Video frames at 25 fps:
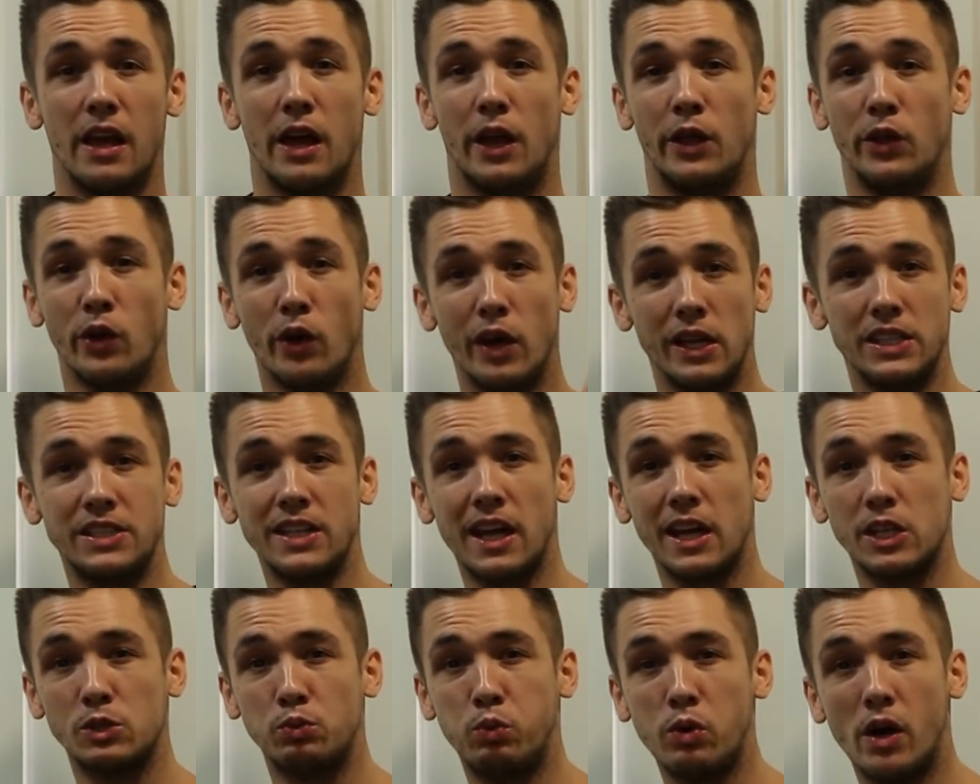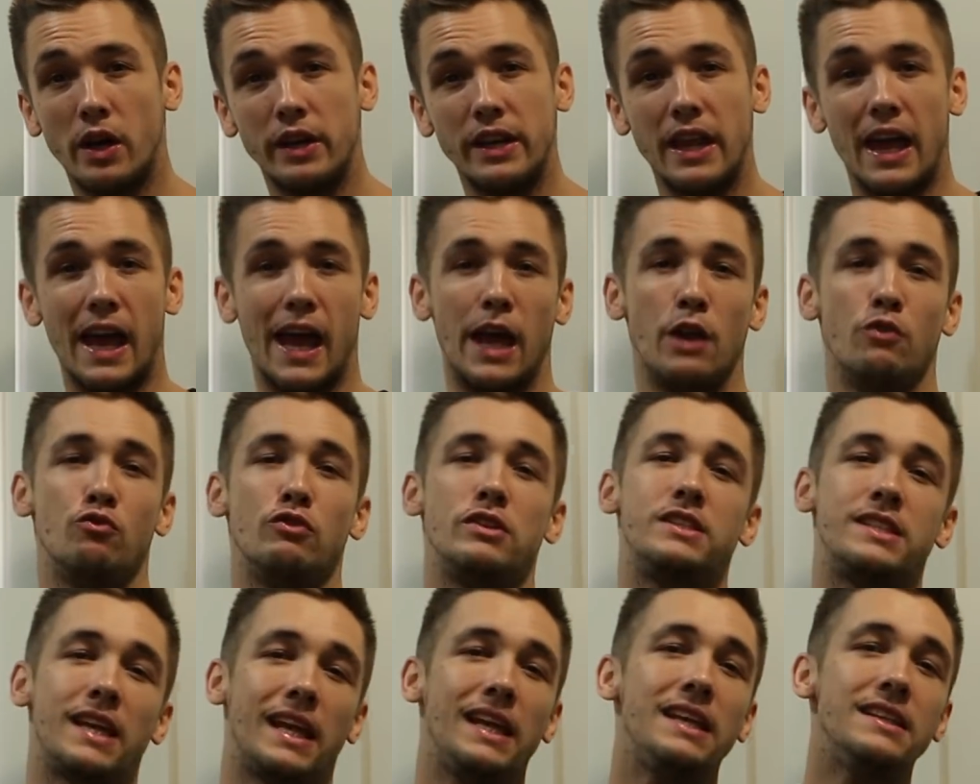Nia Jax won and
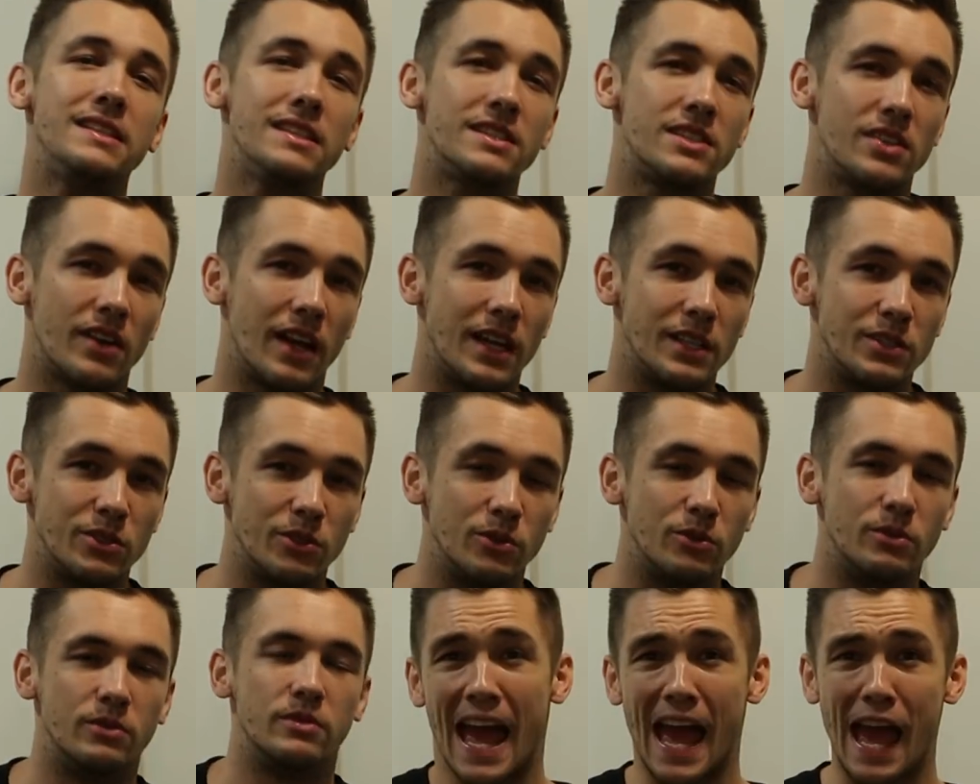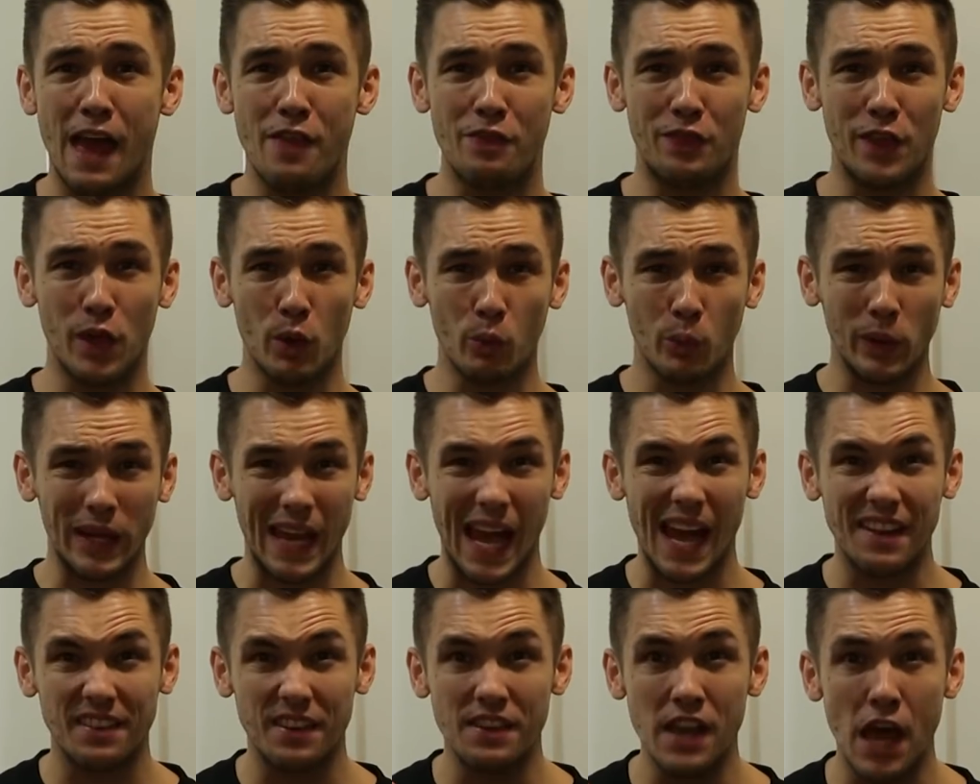retained the title. And then we
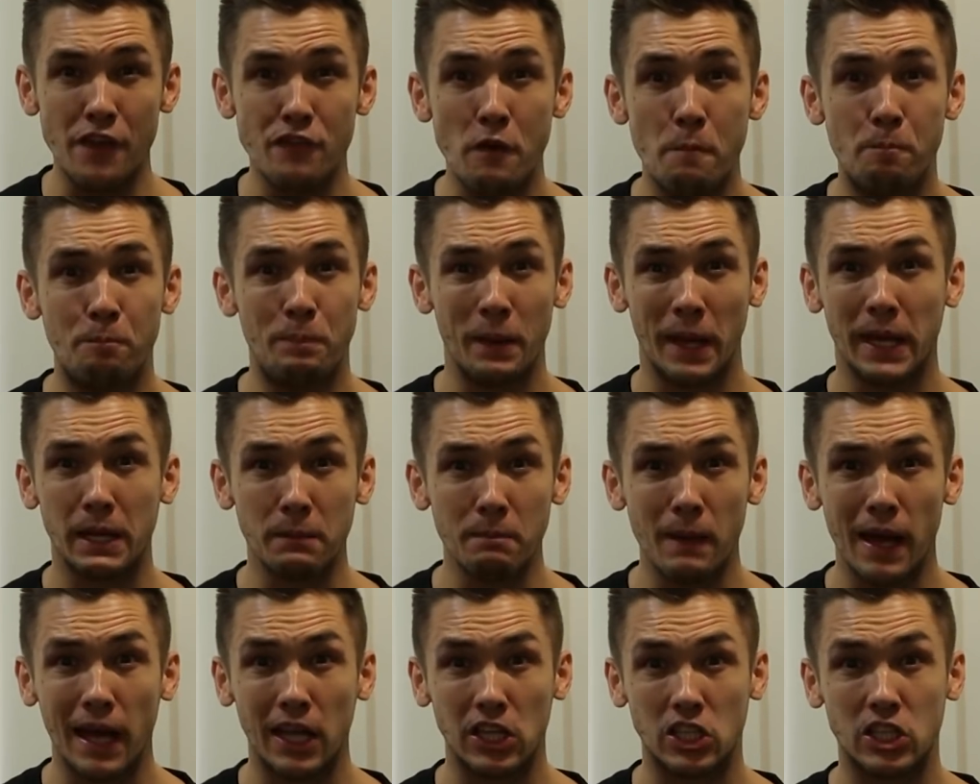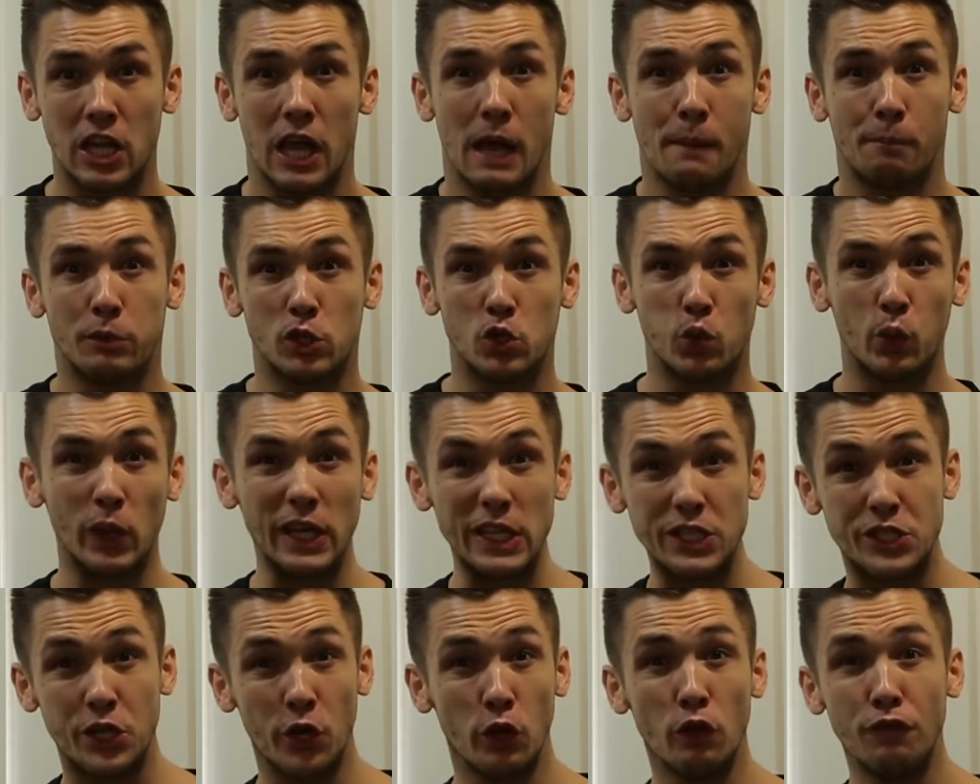had another big match
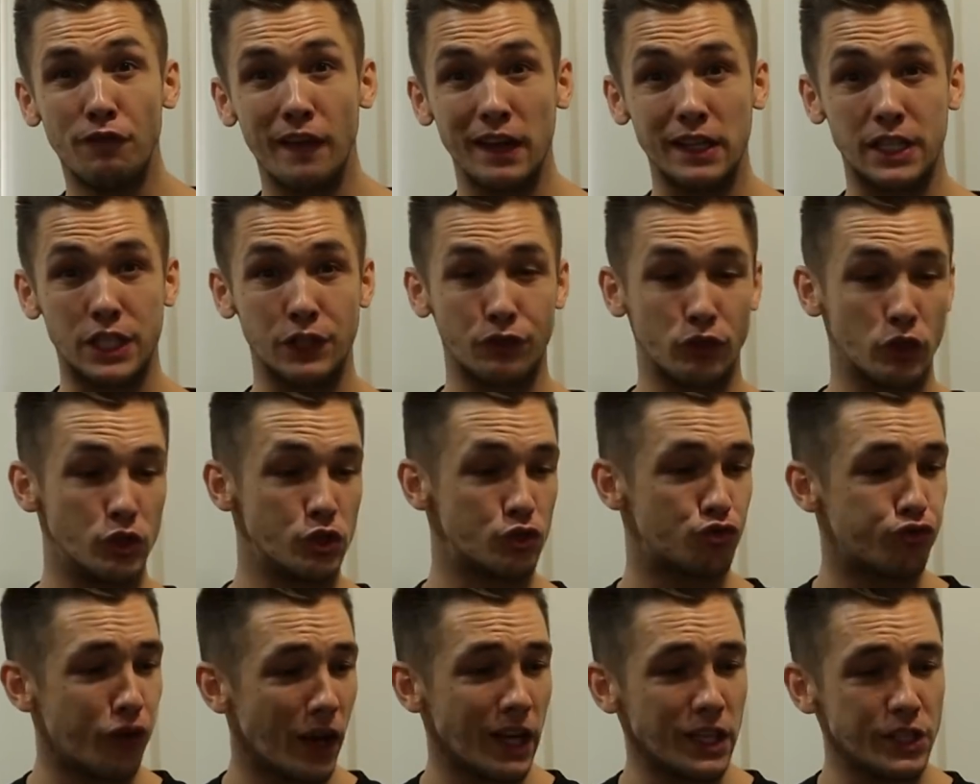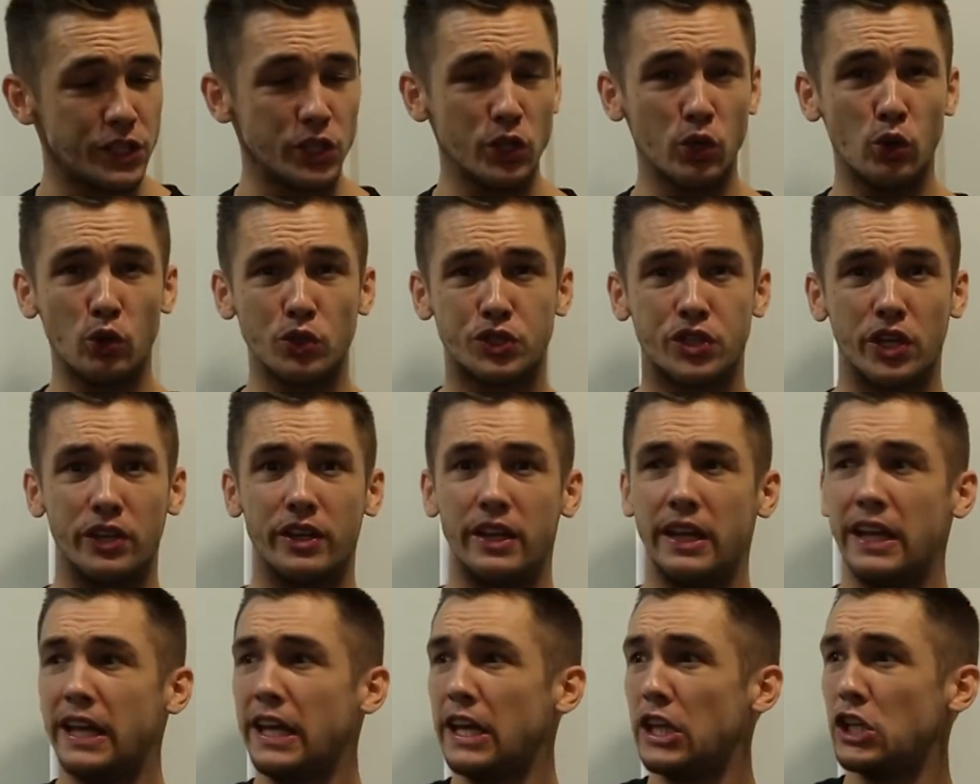between two veterans, Randy
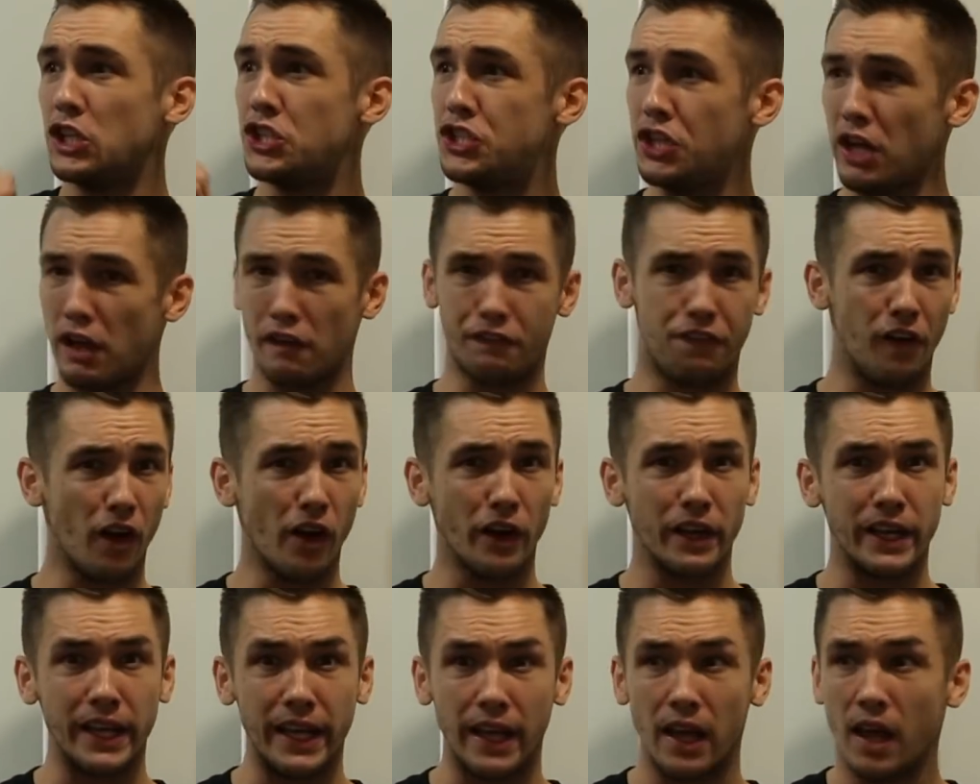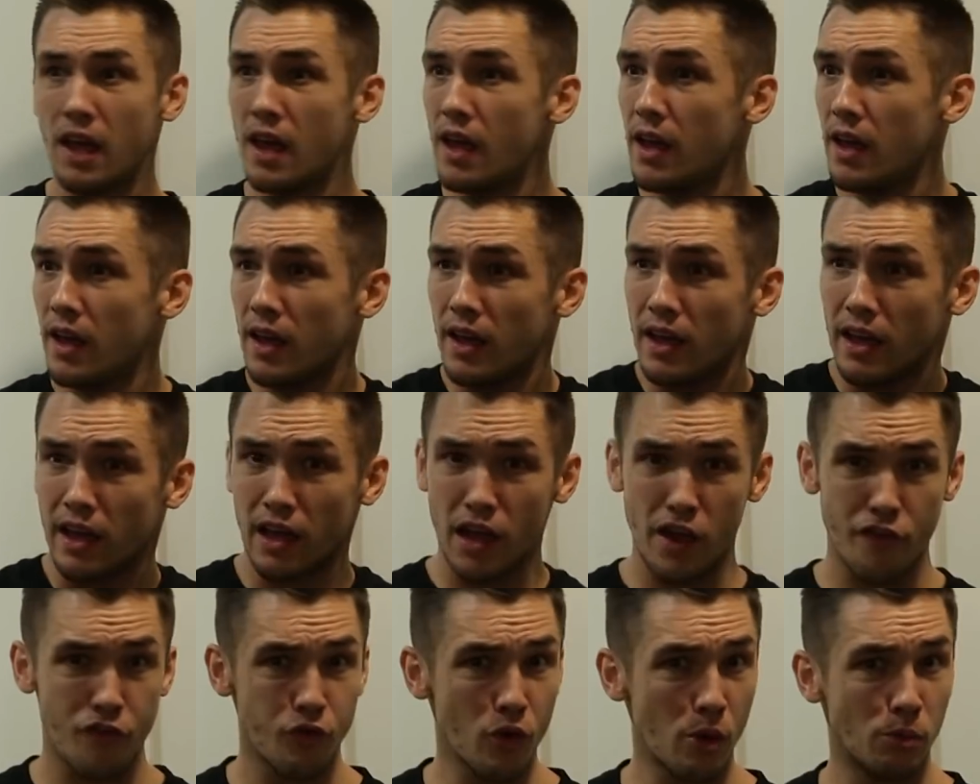Orton, Jeff Hardy.
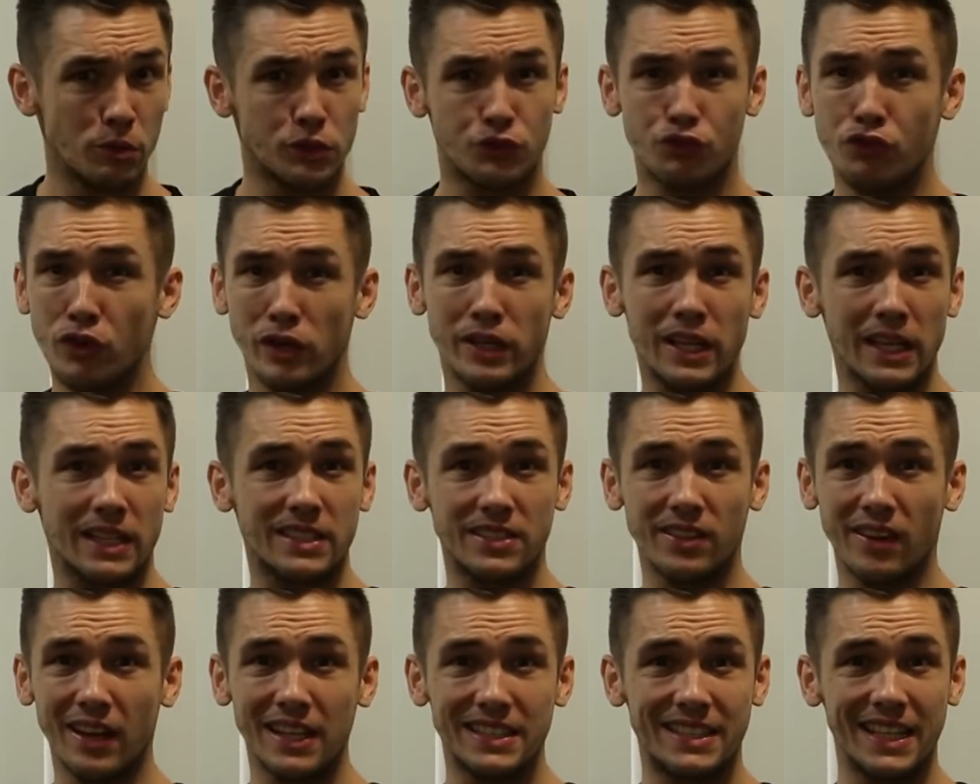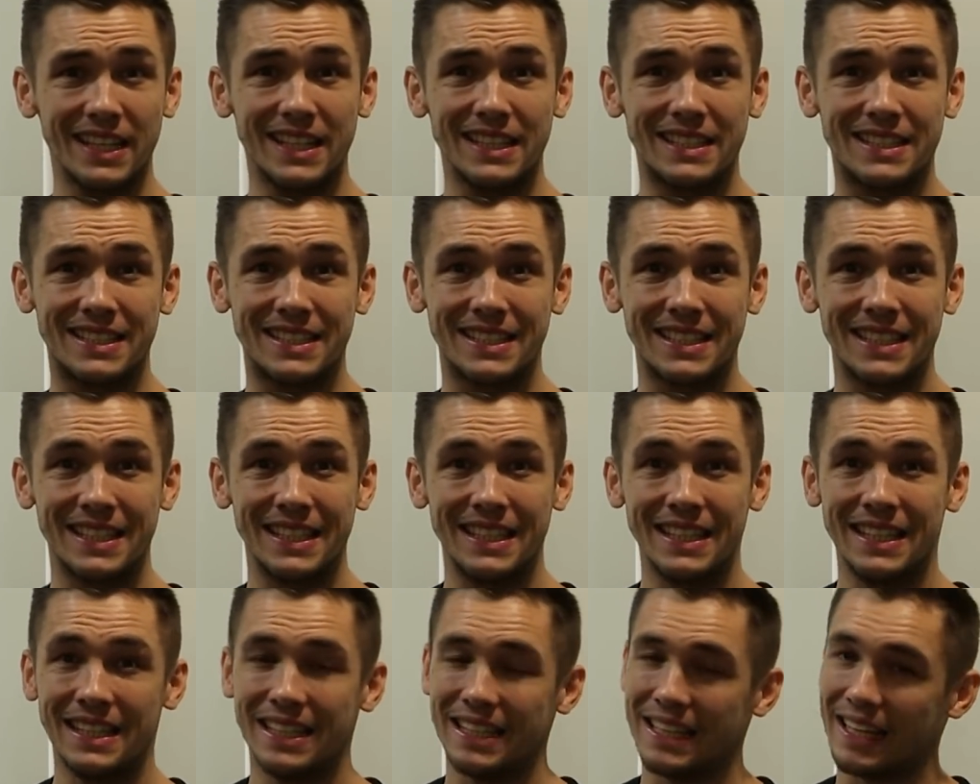Everyone was really excited,
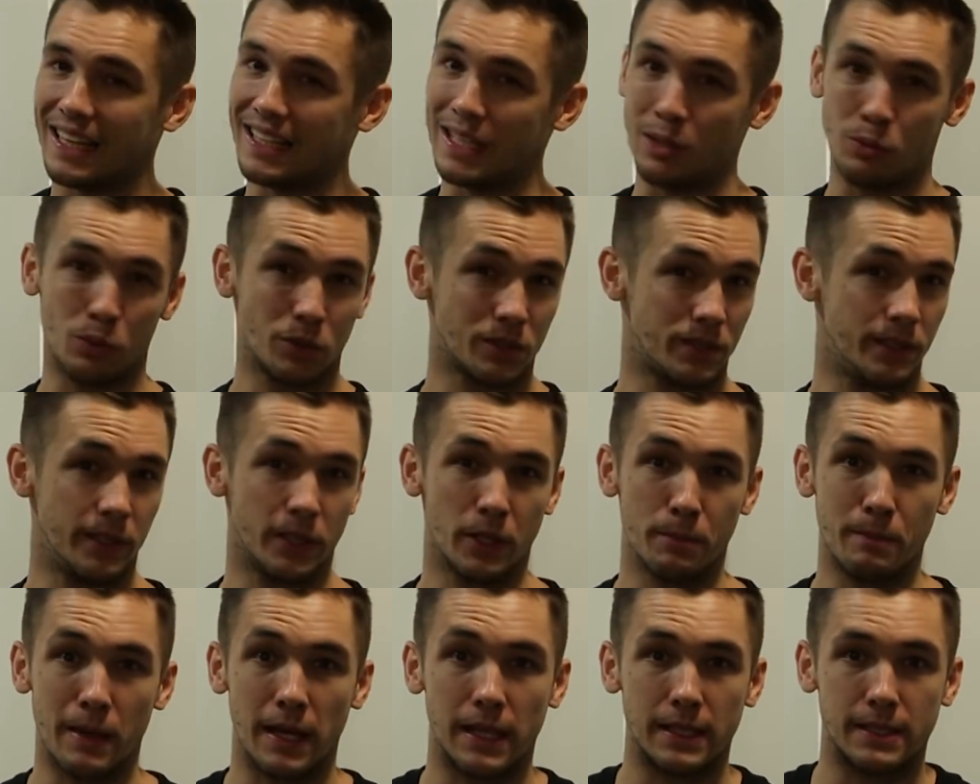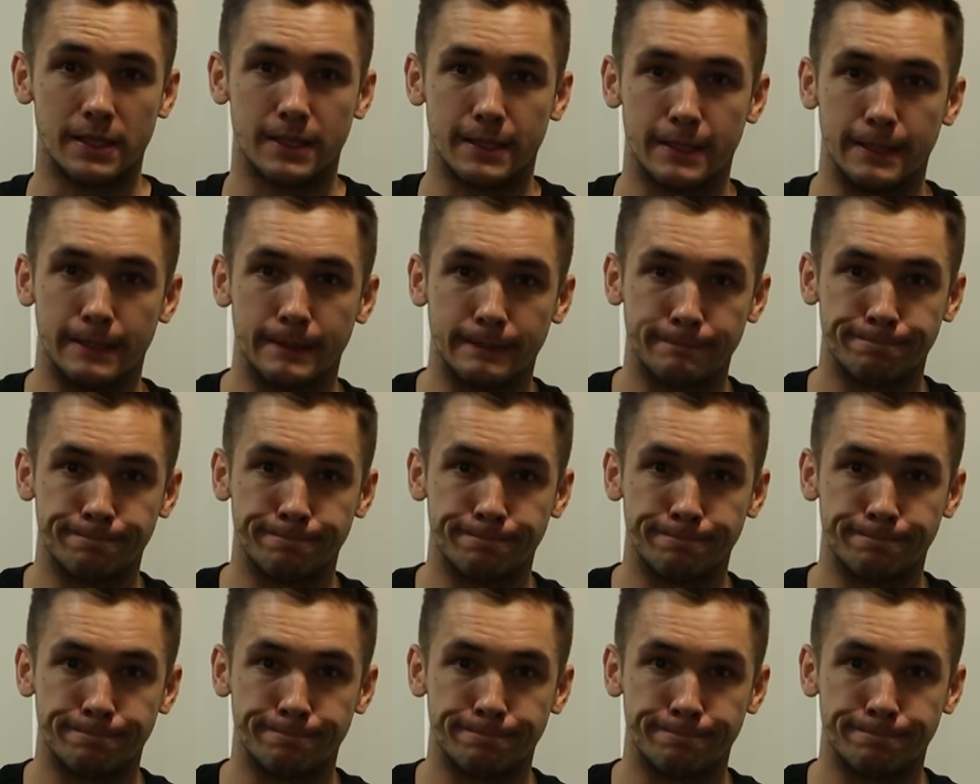and it wasn't a good match.